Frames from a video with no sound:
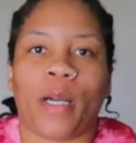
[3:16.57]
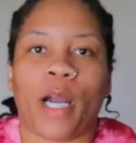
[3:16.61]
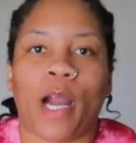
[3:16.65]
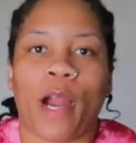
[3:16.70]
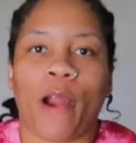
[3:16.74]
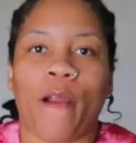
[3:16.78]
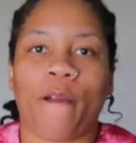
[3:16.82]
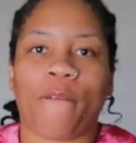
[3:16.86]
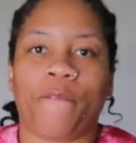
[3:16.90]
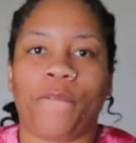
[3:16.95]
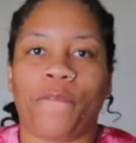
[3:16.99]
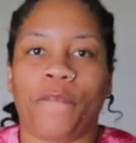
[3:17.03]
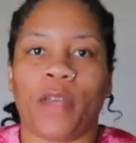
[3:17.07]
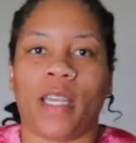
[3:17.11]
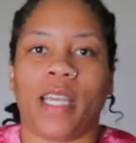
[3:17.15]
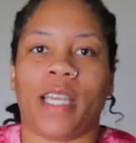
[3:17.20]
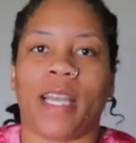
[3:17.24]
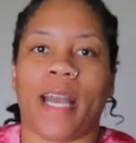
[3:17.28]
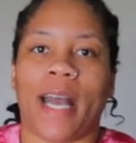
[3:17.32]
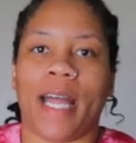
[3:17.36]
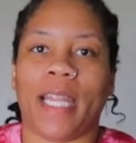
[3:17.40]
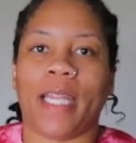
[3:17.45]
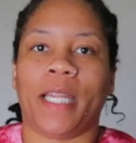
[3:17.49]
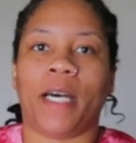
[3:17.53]

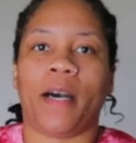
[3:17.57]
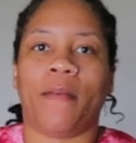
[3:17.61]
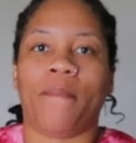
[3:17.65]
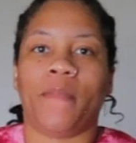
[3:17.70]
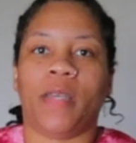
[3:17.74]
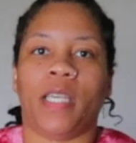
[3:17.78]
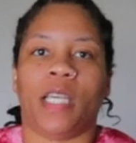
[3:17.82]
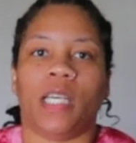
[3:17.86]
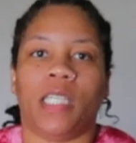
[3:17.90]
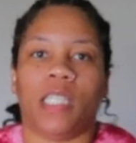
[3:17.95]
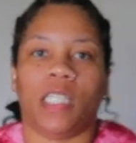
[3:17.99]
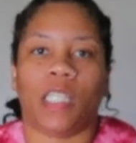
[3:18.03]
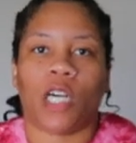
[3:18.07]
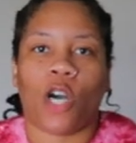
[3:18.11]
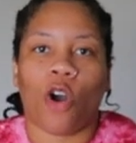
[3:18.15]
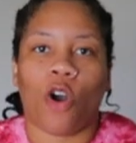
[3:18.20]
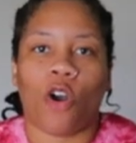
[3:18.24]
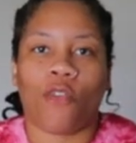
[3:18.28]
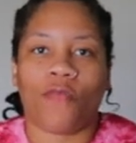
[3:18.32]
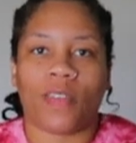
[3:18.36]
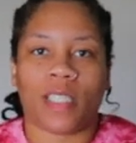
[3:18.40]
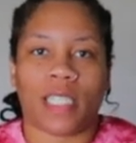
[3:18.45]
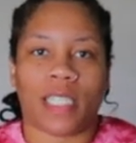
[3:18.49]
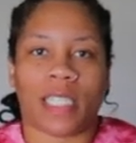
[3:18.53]
perfect. I love me a little
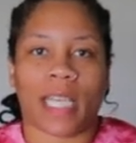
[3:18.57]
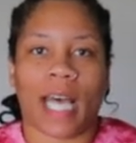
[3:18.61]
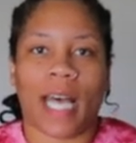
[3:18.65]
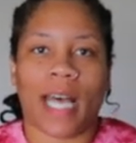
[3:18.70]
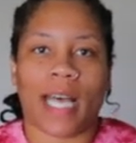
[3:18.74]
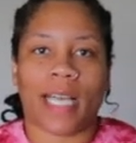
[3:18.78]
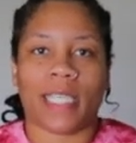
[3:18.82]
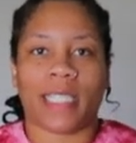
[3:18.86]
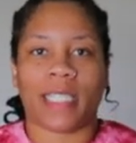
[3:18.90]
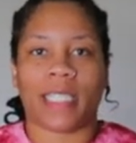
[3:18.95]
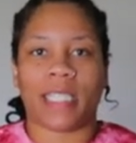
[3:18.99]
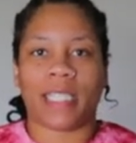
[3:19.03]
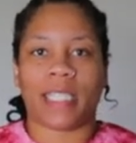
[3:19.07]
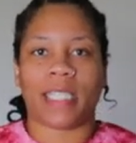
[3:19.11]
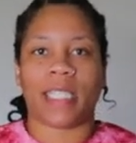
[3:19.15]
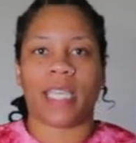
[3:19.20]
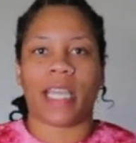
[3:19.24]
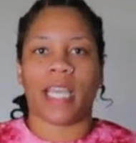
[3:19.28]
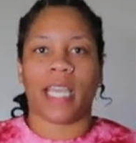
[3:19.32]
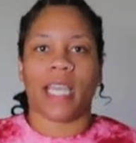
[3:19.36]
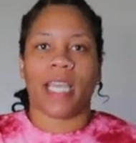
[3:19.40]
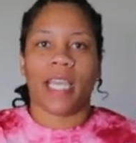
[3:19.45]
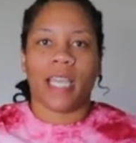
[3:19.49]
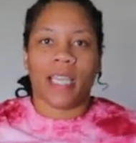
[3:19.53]
oversized
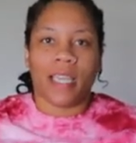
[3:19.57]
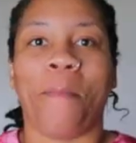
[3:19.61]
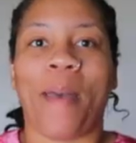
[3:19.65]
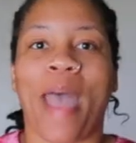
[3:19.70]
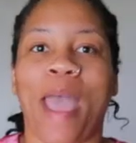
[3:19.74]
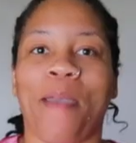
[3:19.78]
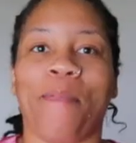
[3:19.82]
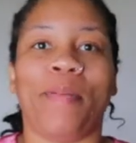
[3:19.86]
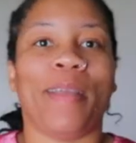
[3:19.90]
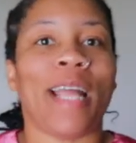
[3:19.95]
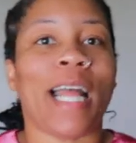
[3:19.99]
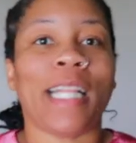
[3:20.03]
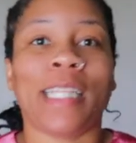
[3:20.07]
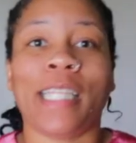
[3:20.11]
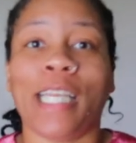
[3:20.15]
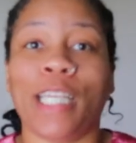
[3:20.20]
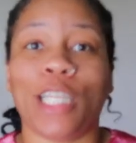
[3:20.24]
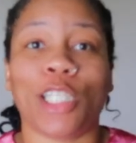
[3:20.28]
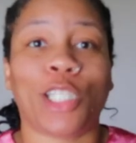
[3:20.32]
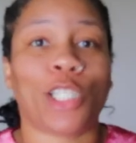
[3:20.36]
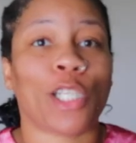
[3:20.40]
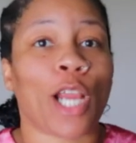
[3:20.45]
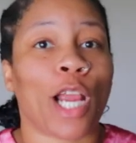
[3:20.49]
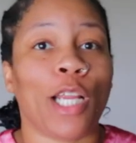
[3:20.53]
tee. Baby, I think
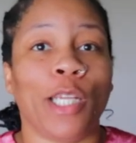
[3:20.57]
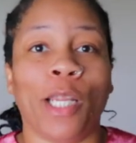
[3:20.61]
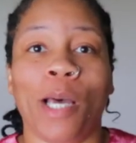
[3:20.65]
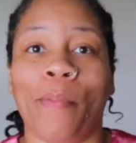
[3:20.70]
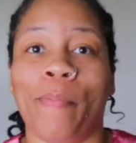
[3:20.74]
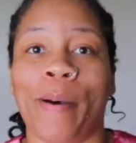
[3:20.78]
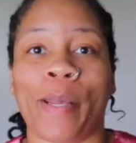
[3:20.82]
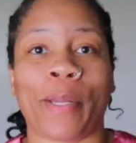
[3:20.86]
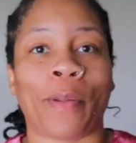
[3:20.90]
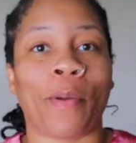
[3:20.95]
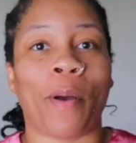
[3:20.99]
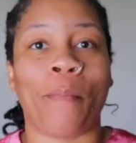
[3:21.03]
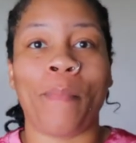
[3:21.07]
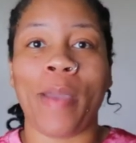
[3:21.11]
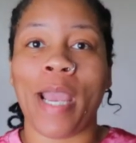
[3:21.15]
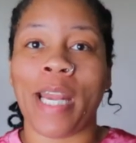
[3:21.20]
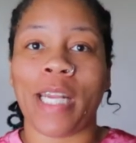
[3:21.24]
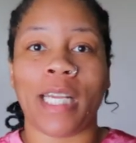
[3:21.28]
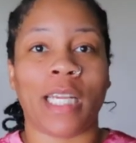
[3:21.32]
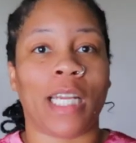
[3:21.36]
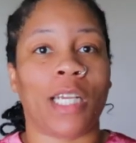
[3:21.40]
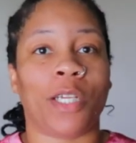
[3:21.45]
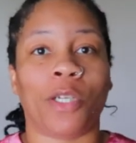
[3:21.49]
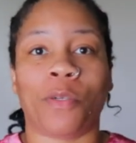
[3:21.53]
the shirt look better on me
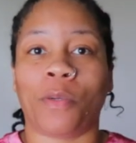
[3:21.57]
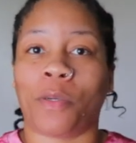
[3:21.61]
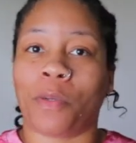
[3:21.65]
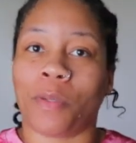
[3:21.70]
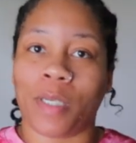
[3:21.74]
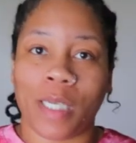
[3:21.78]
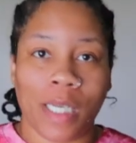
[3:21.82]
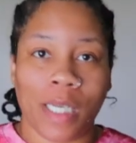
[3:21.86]
than it do on